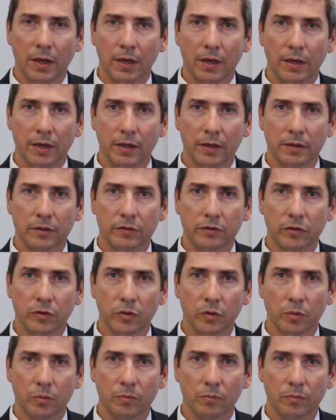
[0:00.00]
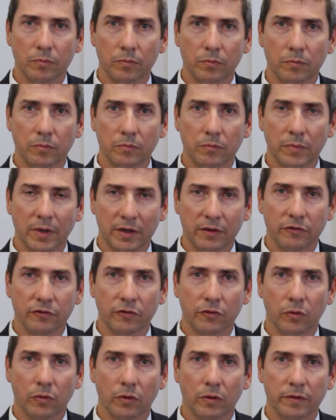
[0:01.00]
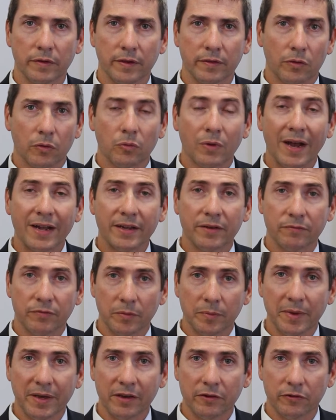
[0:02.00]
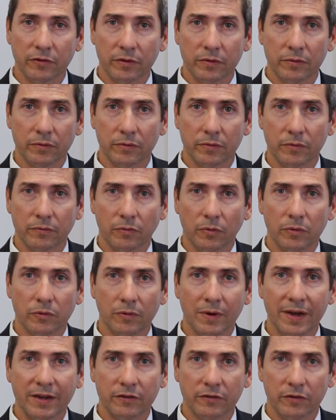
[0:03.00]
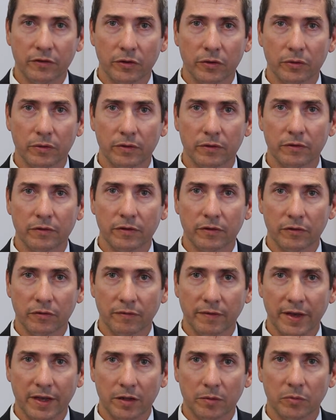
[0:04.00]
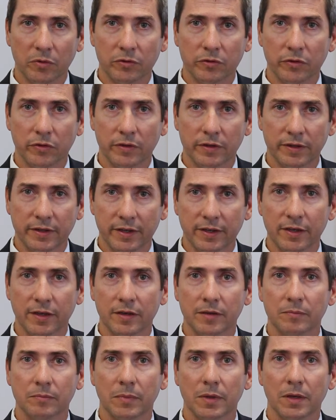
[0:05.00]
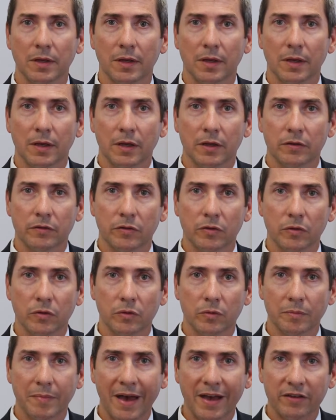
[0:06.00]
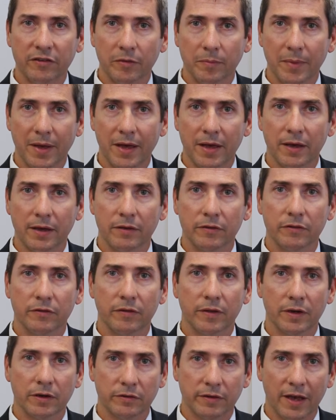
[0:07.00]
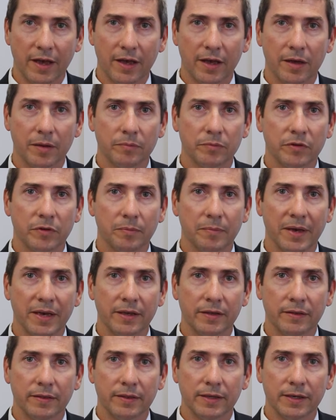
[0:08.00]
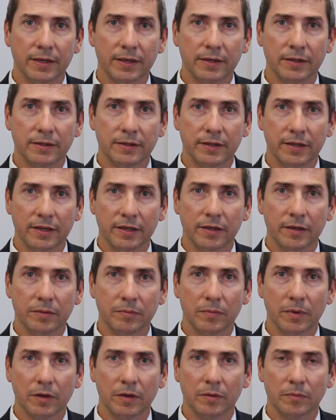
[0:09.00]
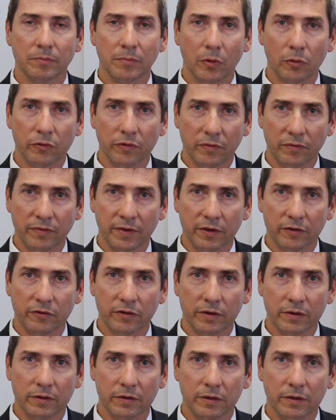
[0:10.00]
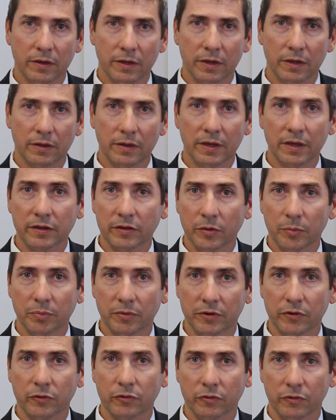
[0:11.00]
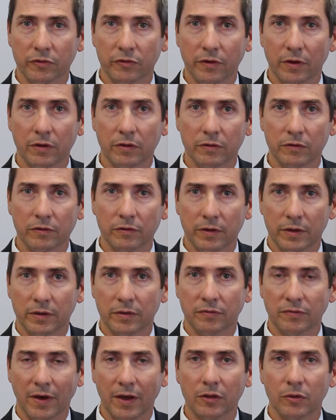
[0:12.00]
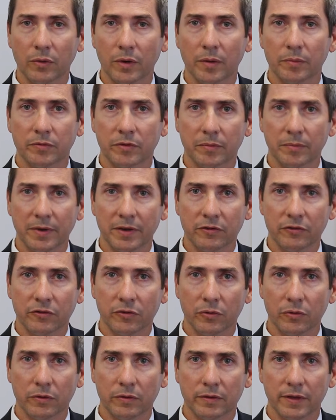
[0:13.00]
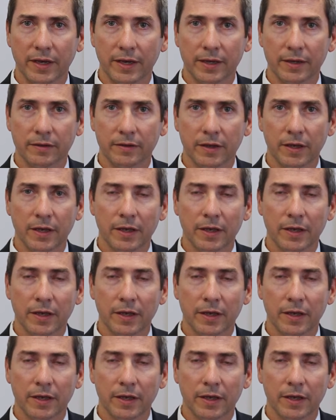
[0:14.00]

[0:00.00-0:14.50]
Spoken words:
into making sure that the right information for the right students is available to the team to maximize their time, to make the team most efficient, and then to produce results and the follow-up to make sure that